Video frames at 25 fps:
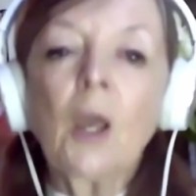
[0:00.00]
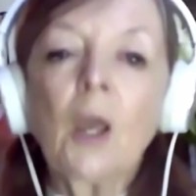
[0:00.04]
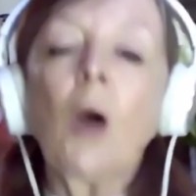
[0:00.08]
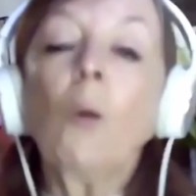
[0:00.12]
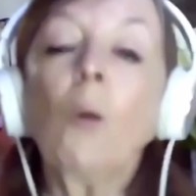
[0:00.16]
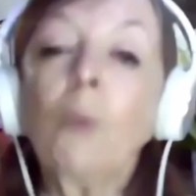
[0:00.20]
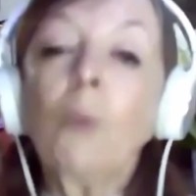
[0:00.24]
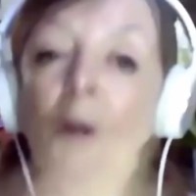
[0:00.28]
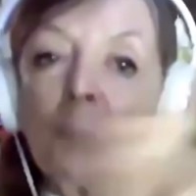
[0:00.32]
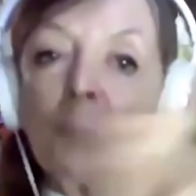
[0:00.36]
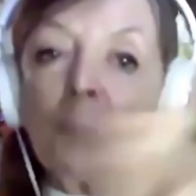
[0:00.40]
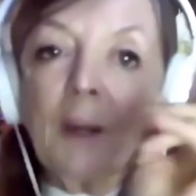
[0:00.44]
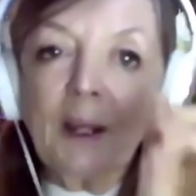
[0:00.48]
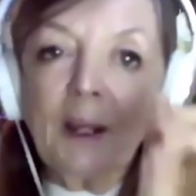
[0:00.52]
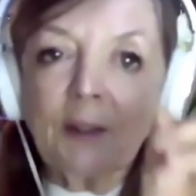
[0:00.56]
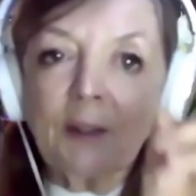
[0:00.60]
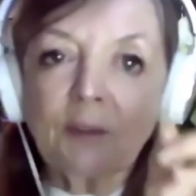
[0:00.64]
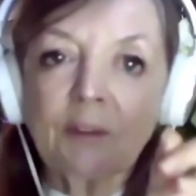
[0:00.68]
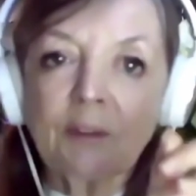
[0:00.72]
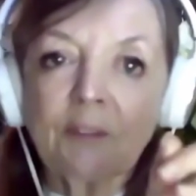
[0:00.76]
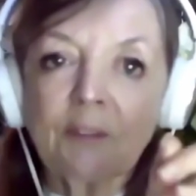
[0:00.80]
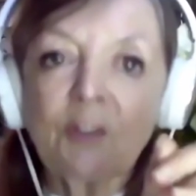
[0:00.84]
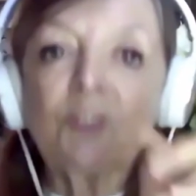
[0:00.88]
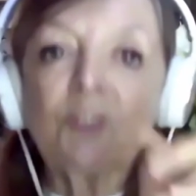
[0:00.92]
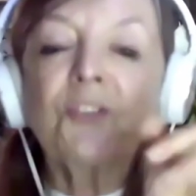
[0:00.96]
Uh, well, wait,
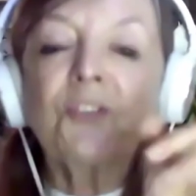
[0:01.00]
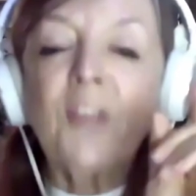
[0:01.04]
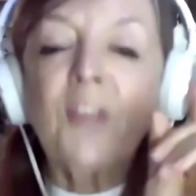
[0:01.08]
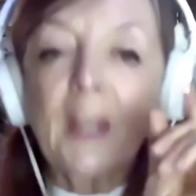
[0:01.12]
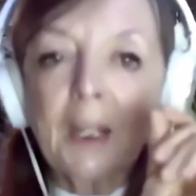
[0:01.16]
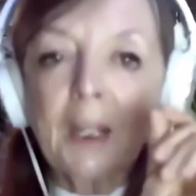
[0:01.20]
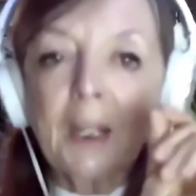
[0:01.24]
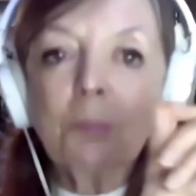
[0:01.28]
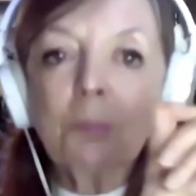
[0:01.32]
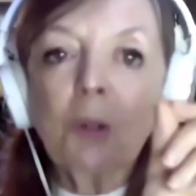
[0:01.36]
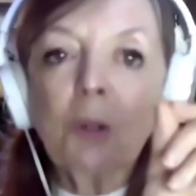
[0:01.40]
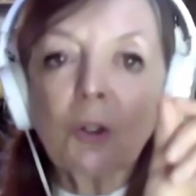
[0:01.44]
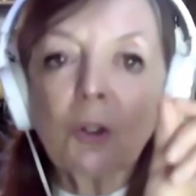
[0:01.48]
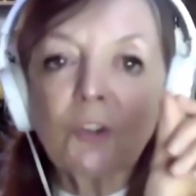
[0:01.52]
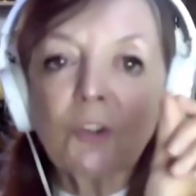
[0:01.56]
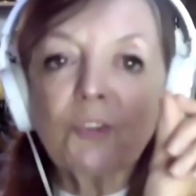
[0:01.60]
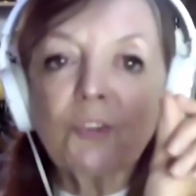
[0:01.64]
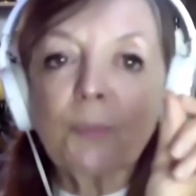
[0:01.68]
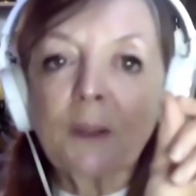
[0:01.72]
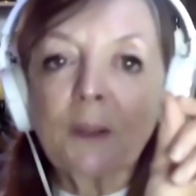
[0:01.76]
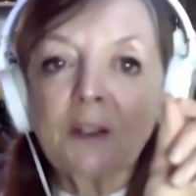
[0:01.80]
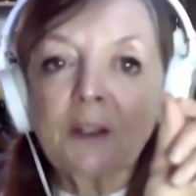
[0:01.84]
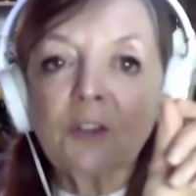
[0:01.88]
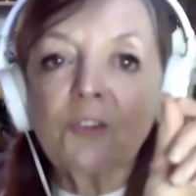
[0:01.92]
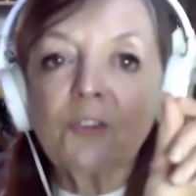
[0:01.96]
they're saying abolish
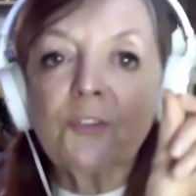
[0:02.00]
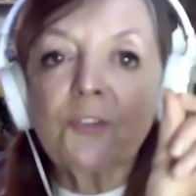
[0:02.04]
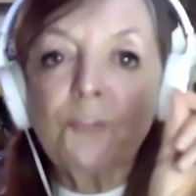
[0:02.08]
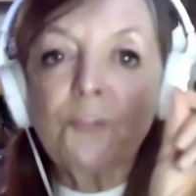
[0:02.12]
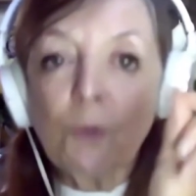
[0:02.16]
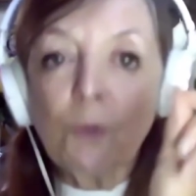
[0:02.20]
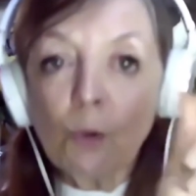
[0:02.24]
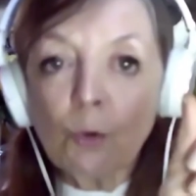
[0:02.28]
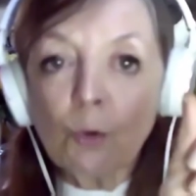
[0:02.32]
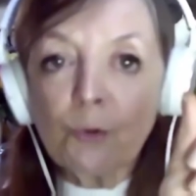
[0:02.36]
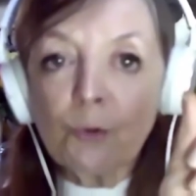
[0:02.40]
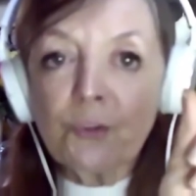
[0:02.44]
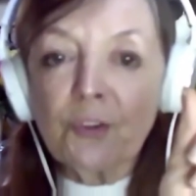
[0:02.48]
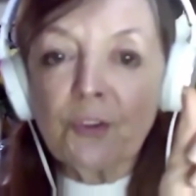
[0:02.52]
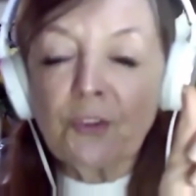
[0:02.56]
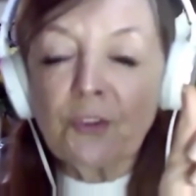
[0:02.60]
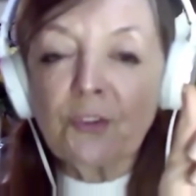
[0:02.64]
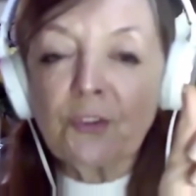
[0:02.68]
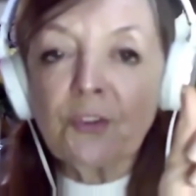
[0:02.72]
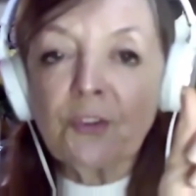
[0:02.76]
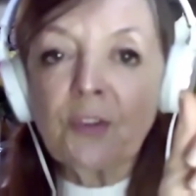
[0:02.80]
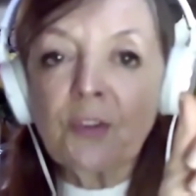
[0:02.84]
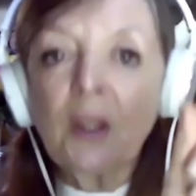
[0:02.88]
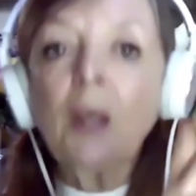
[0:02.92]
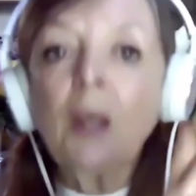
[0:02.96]
police
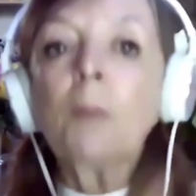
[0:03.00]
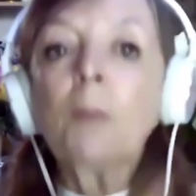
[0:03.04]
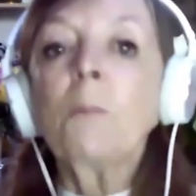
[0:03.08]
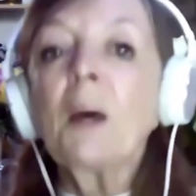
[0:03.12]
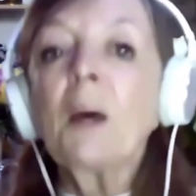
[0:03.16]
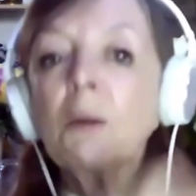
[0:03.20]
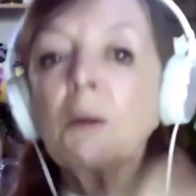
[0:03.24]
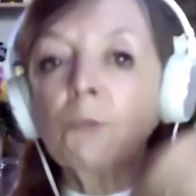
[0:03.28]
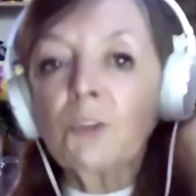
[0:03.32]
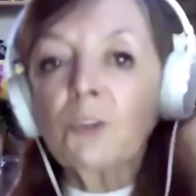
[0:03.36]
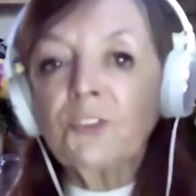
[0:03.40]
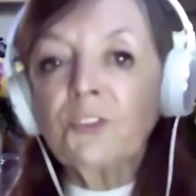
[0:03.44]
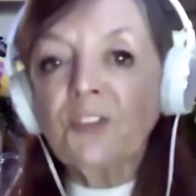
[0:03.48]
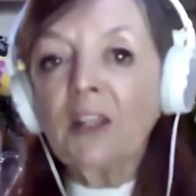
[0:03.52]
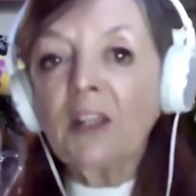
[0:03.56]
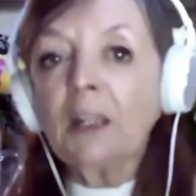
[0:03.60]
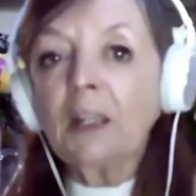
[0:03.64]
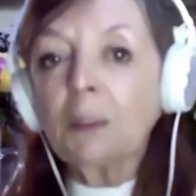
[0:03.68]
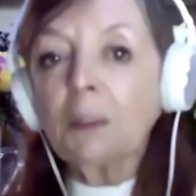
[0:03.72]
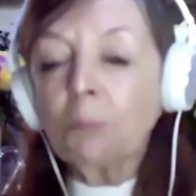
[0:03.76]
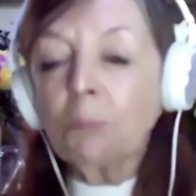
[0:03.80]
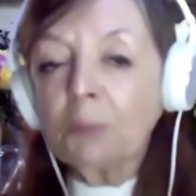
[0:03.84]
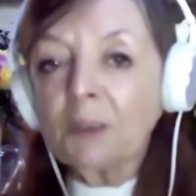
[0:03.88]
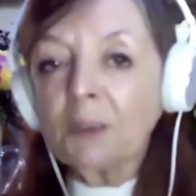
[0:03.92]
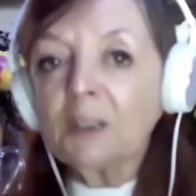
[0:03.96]
forces, but
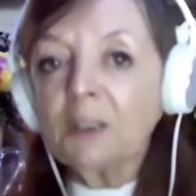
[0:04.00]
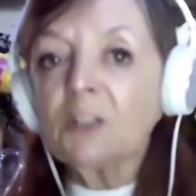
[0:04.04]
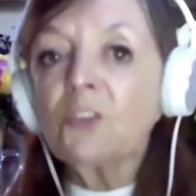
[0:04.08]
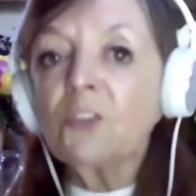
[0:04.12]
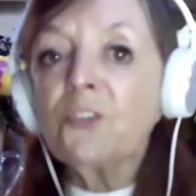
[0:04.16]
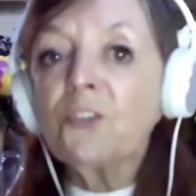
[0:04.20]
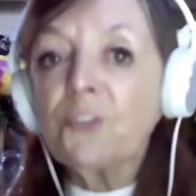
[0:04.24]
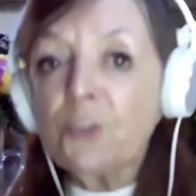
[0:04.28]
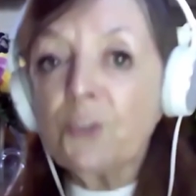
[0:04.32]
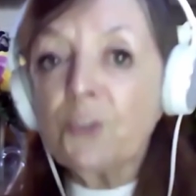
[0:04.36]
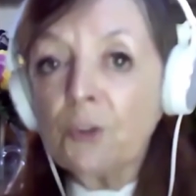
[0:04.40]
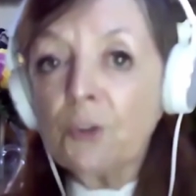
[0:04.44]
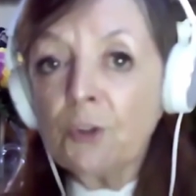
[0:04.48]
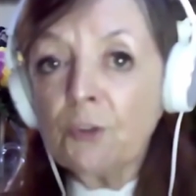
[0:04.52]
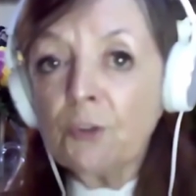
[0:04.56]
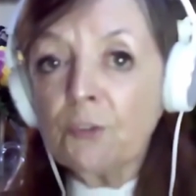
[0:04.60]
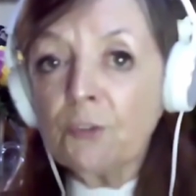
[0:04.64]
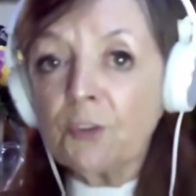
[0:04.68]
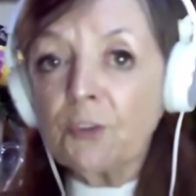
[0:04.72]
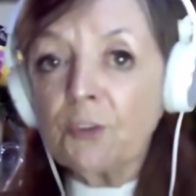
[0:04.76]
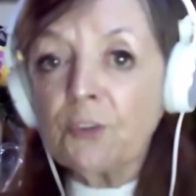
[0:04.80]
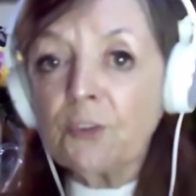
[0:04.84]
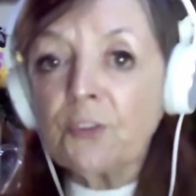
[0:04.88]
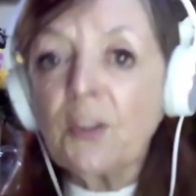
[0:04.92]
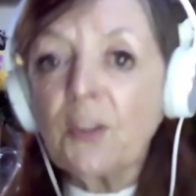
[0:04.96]
retain police
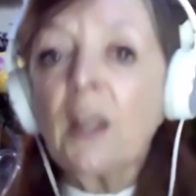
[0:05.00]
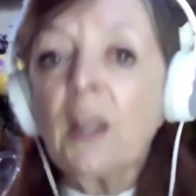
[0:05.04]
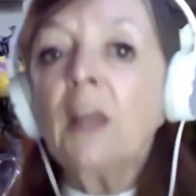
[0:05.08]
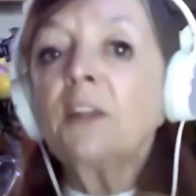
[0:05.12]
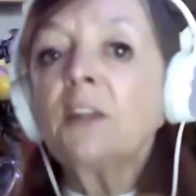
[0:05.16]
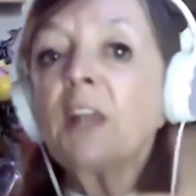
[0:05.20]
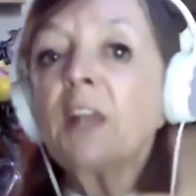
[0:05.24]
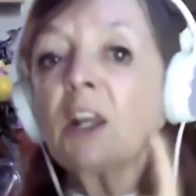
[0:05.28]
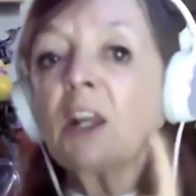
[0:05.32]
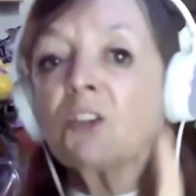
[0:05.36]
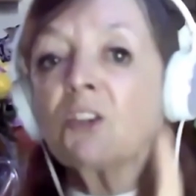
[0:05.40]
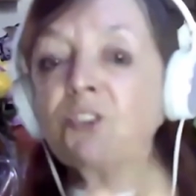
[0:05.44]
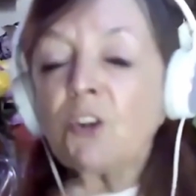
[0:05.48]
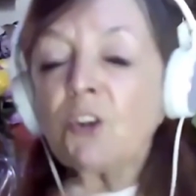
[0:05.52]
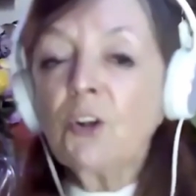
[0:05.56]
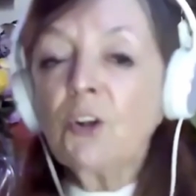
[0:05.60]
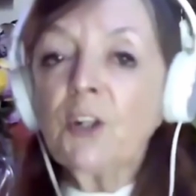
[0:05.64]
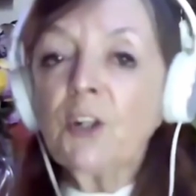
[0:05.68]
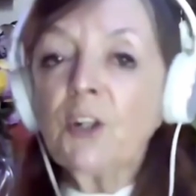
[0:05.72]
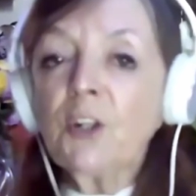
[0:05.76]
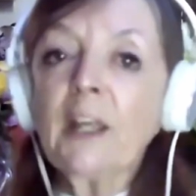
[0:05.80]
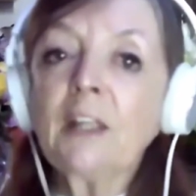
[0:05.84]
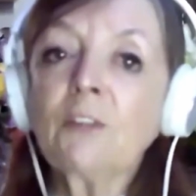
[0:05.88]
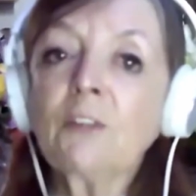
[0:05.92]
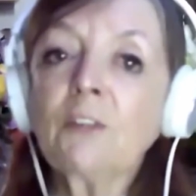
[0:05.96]
service. Now, John
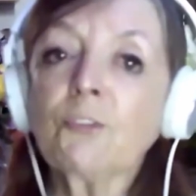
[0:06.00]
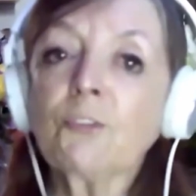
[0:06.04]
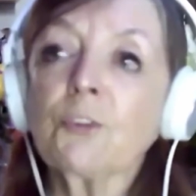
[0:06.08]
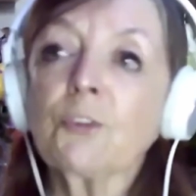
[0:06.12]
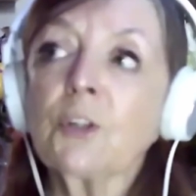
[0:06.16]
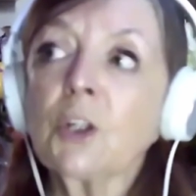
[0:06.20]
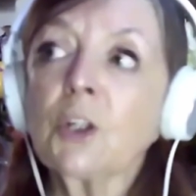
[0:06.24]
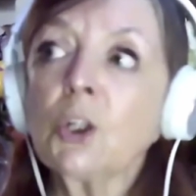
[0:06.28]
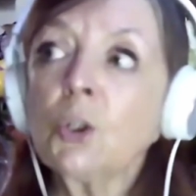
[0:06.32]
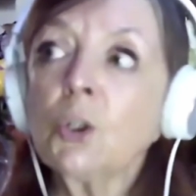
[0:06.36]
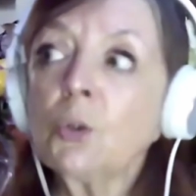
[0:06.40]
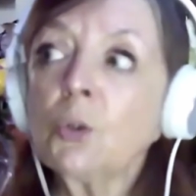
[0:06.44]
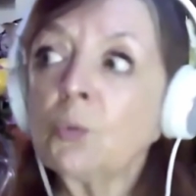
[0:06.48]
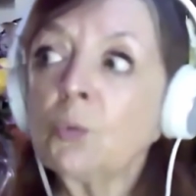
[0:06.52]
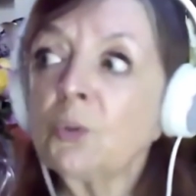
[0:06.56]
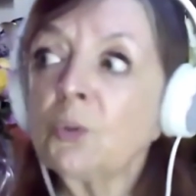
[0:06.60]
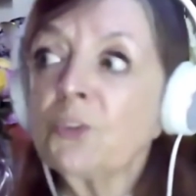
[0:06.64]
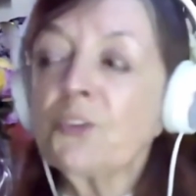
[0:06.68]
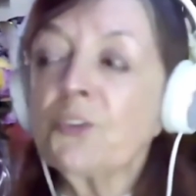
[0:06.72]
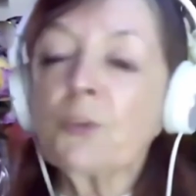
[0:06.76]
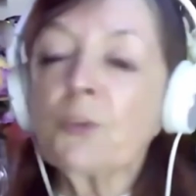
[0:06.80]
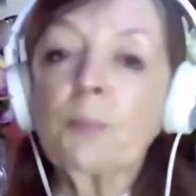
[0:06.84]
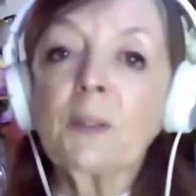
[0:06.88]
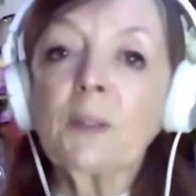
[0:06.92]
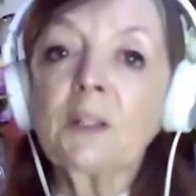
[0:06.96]
Avery, who
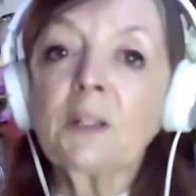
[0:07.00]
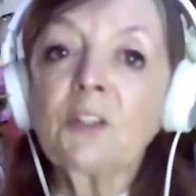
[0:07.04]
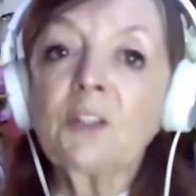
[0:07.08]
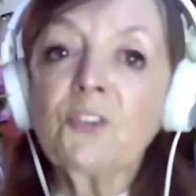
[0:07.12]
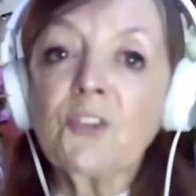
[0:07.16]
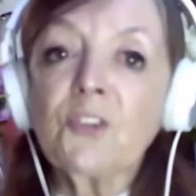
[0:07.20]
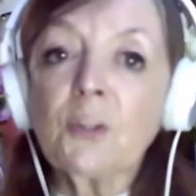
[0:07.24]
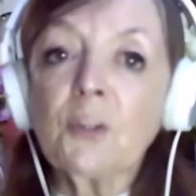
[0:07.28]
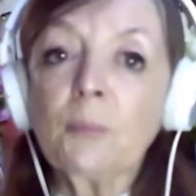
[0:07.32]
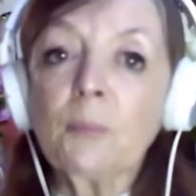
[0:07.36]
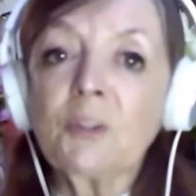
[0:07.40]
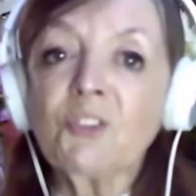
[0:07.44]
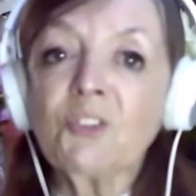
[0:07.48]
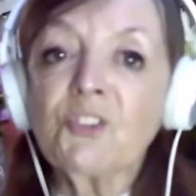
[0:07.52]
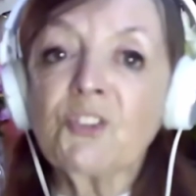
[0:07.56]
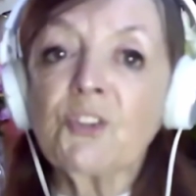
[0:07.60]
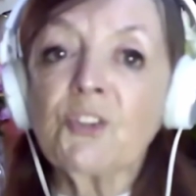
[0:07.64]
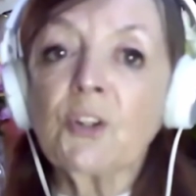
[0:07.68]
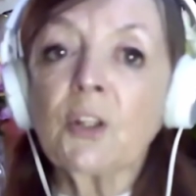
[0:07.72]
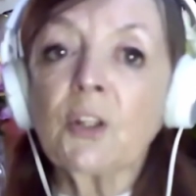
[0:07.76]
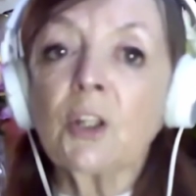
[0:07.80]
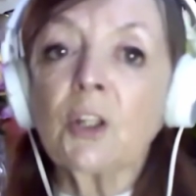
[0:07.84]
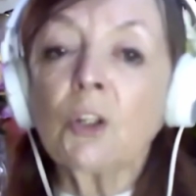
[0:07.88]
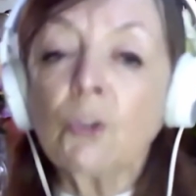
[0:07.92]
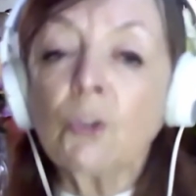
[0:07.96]
was the police
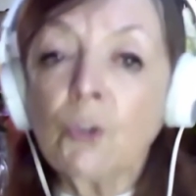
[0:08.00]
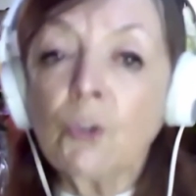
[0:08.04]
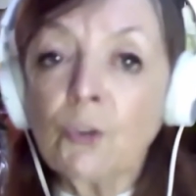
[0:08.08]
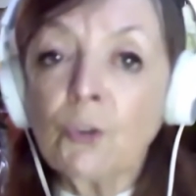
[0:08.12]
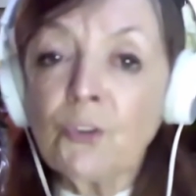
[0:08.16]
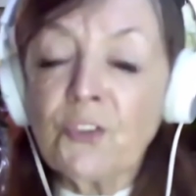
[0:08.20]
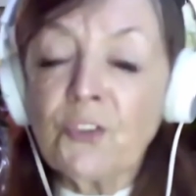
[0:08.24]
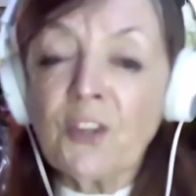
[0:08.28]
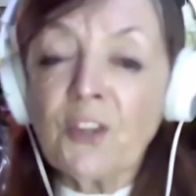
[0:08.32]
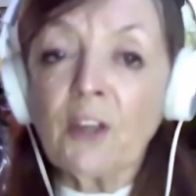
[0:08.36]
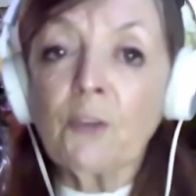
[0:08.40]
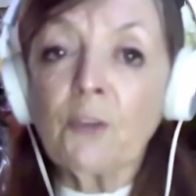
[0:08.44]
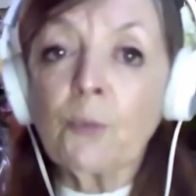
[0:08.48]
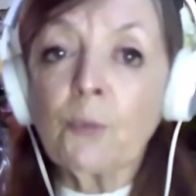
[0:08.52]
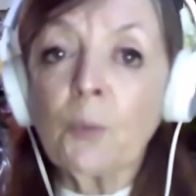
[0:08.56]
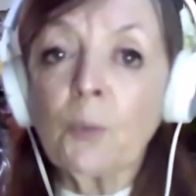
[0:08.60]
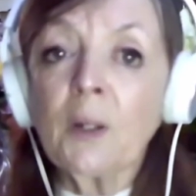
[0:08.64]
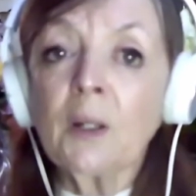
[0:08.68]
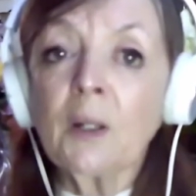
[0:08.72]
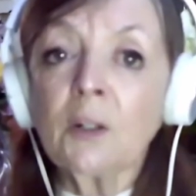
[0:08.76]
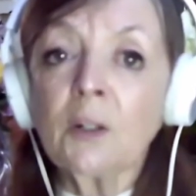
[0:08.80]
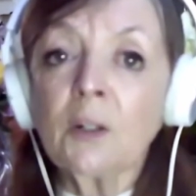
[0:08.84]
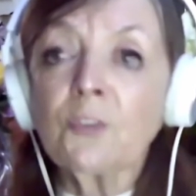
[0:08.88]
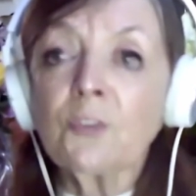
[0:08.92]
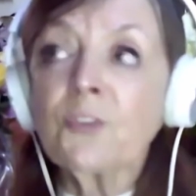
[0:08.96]
commissioner in New South
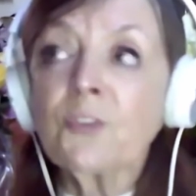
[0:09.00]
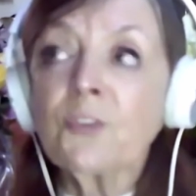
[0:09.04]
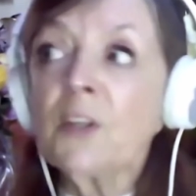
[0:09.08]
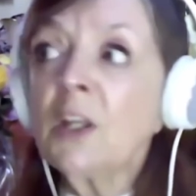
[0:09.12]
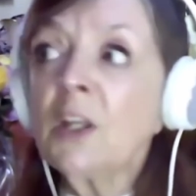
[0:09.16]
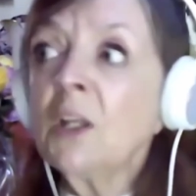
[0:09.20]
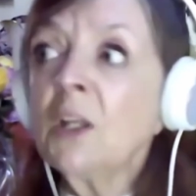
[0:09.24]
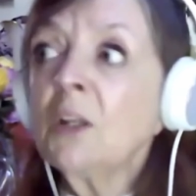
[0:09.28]
Wales